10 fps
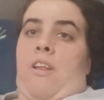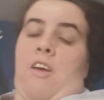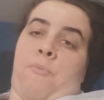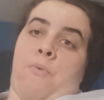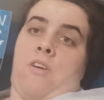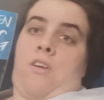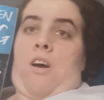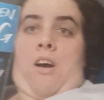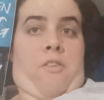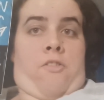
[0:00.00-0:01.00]
they've
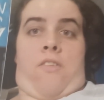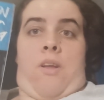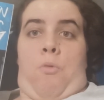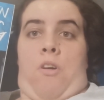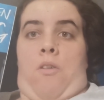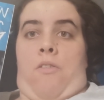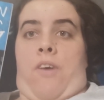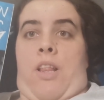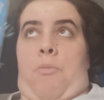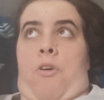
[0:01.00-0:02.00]
been asked if they want to go
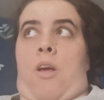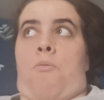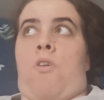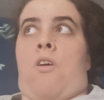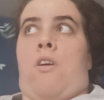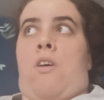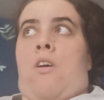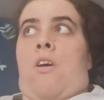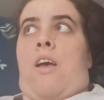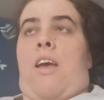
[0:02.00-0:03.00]
and find the body.
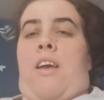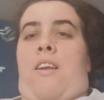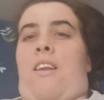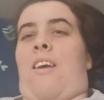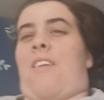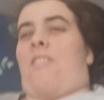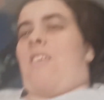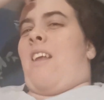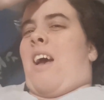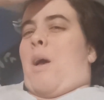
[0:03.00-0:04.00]
And it
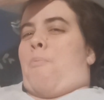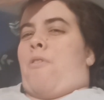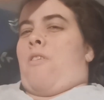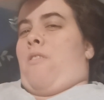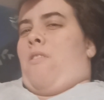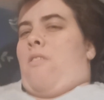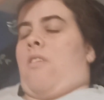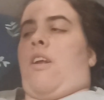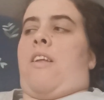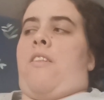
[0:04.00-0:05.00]
did happen
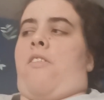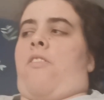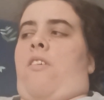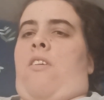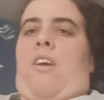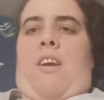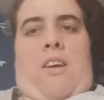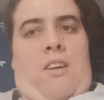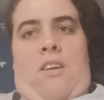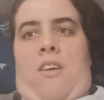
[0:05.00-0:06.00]
in
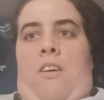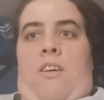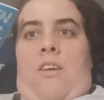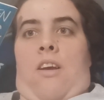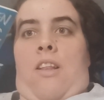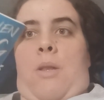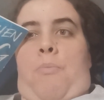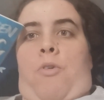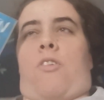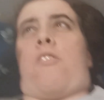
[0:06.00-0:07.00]
the
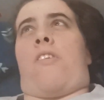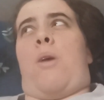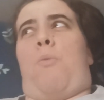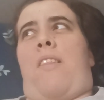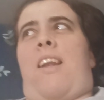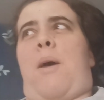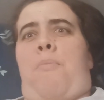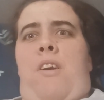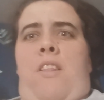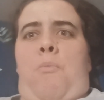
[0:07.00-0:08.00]
book the same way that
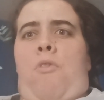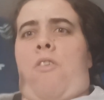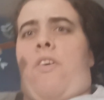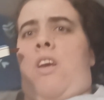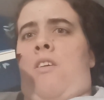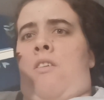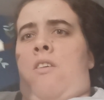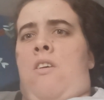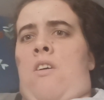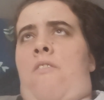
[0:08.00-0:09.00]
happened in the movie.
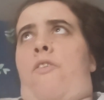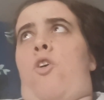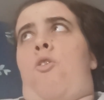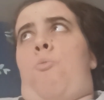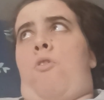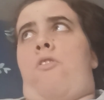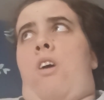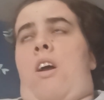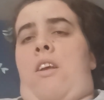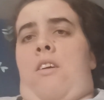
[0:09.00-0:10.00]
Vern
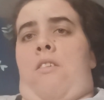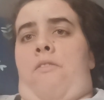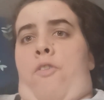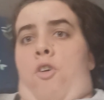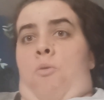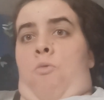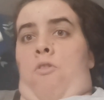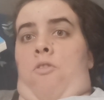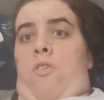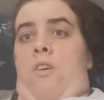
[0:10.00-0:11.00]

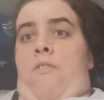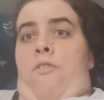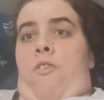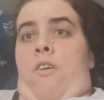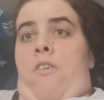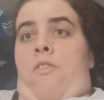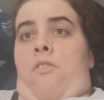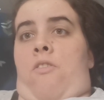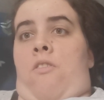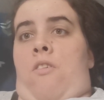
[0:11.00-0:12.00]
was looking for
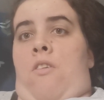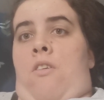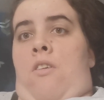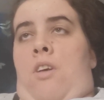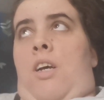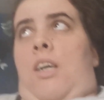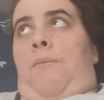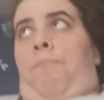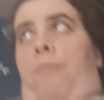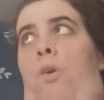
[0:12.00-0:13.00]
his
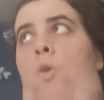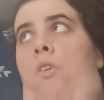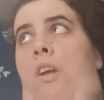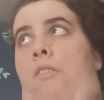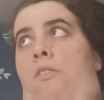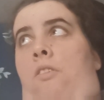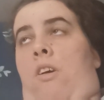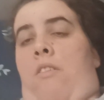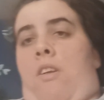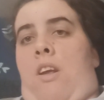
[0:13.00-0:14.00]
coins
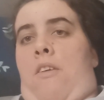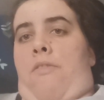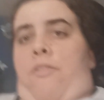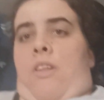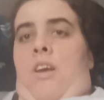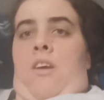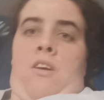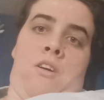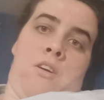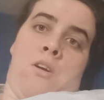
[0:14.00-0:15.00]
underneath the